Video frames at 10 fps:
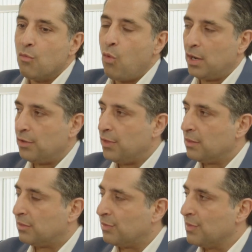what are
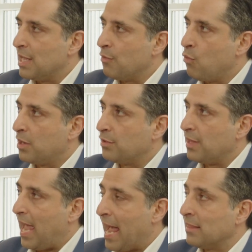
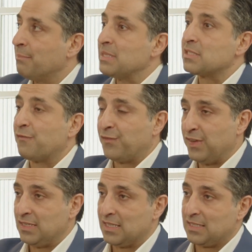the elements of
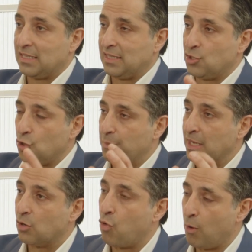fitness that they should be
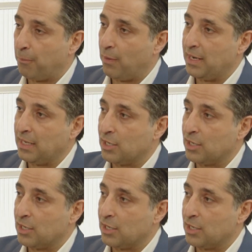incorporating,